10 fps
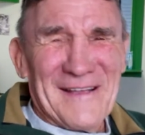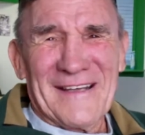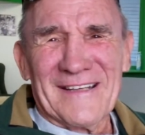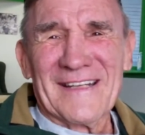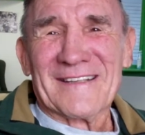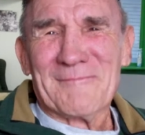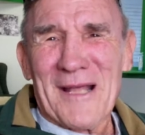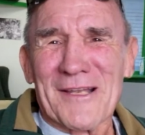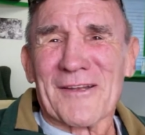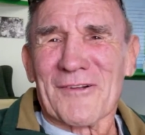And then
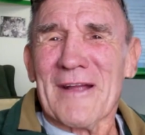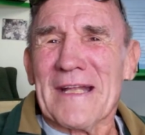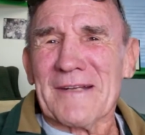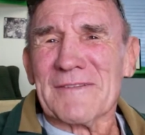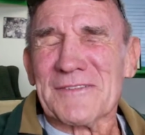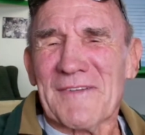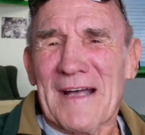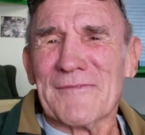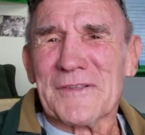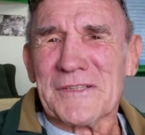my little granny was
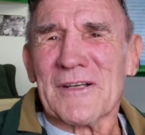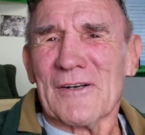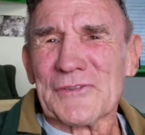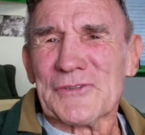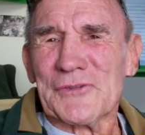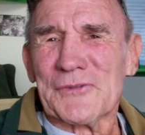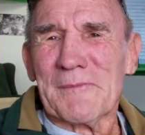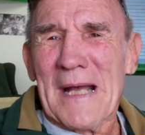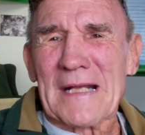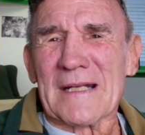5 foot tall and chewed
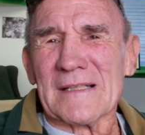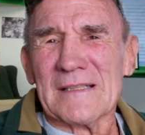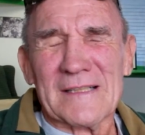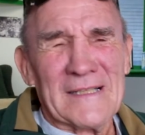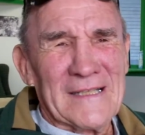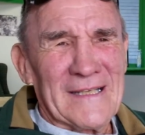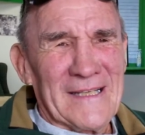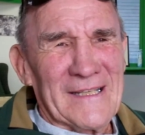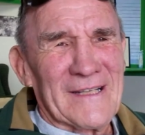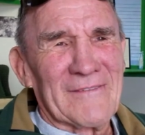tobacco.
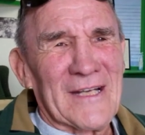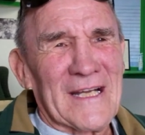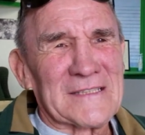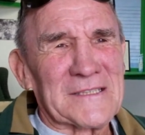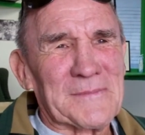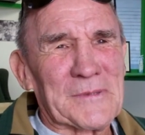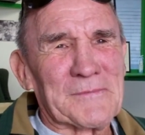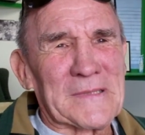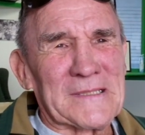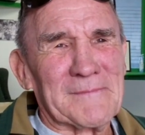Mm-hmm. And every night she
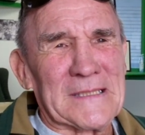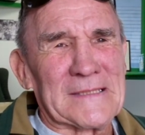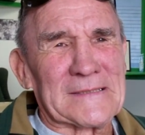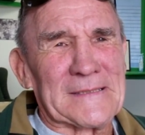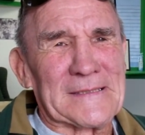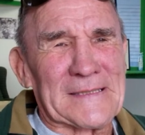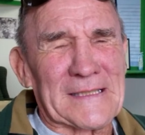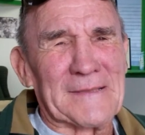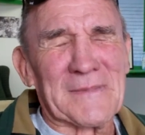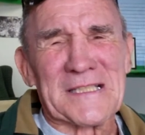put me to bed
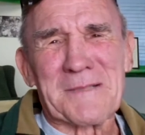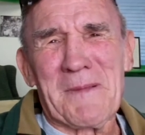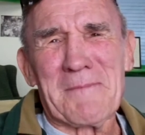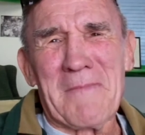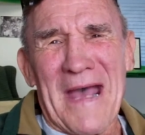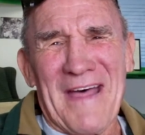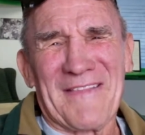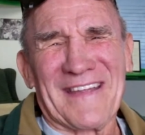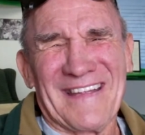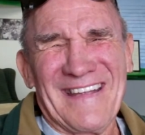and give me a spit
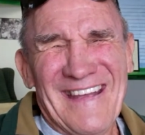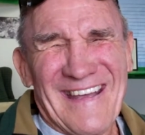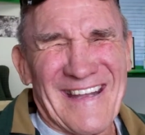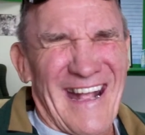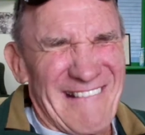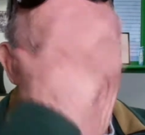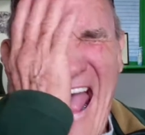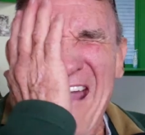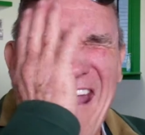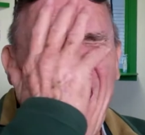bath. And I go,
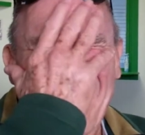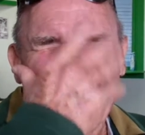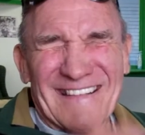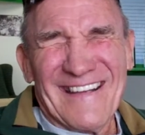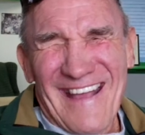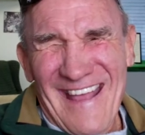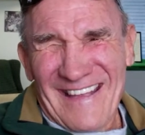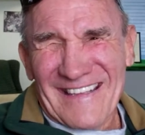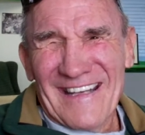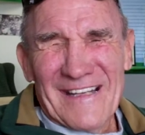
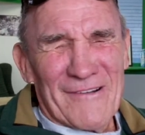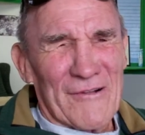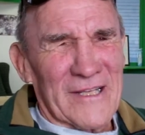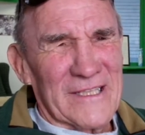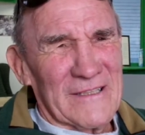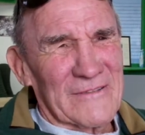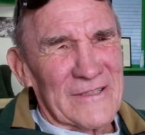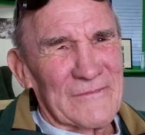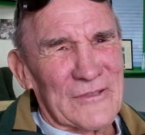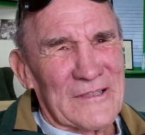and Ronnie, don't
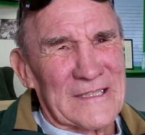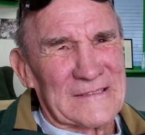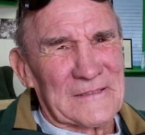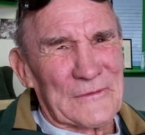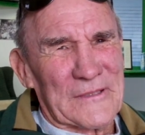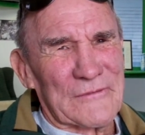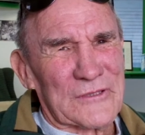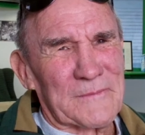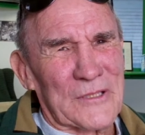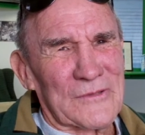ever drink, don't ever
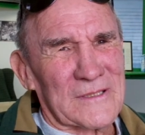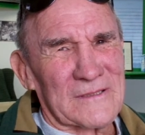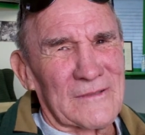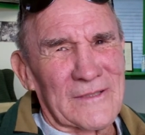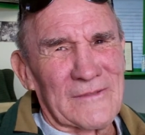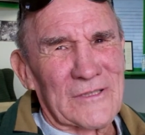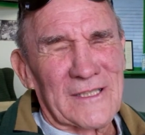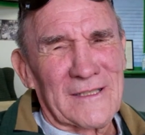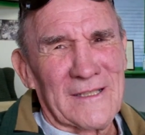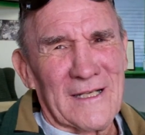smoke, and don't ever
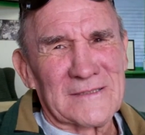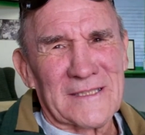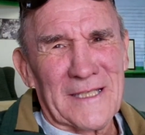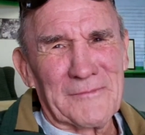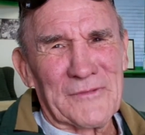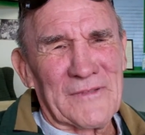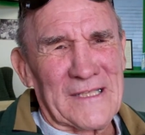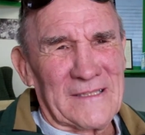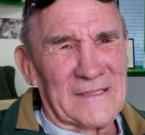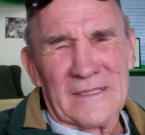take God's name in
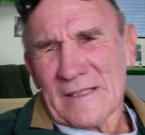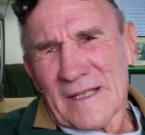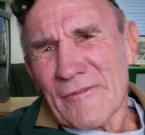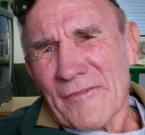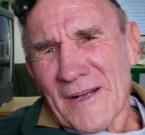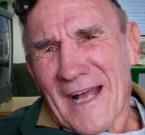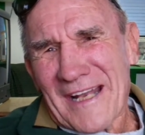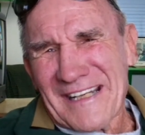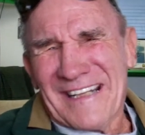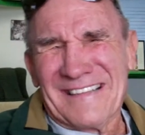vain. And I never forgot it.